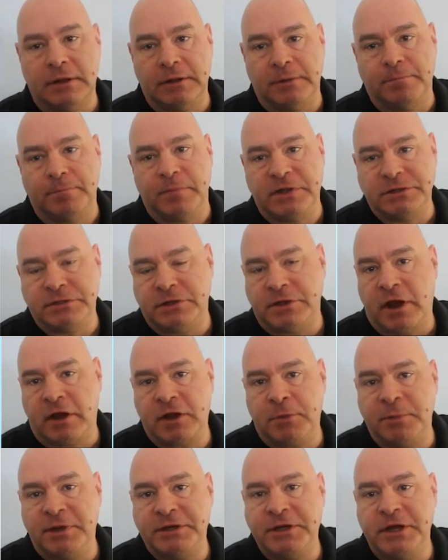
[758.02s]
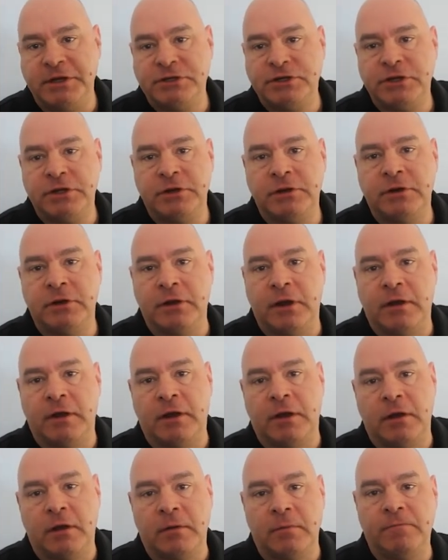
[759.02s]
Is the documentation
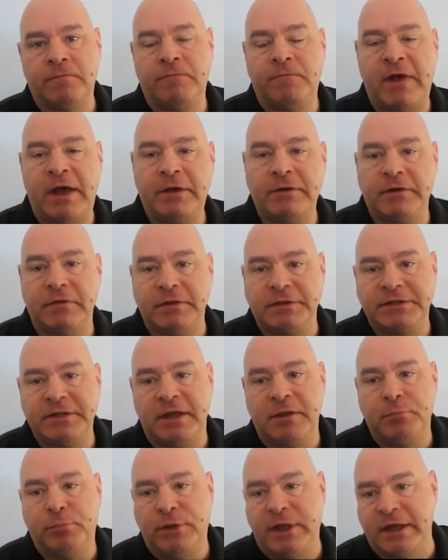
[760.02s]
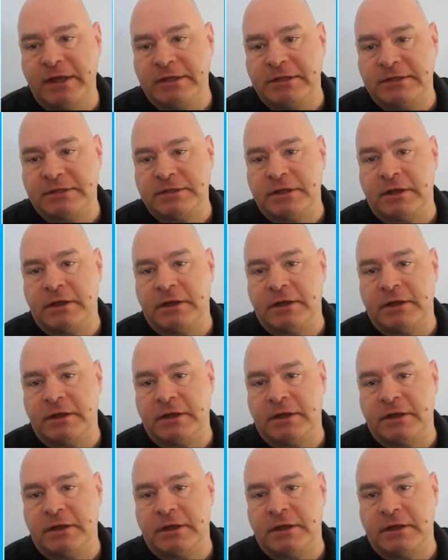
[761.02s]
found in the same place?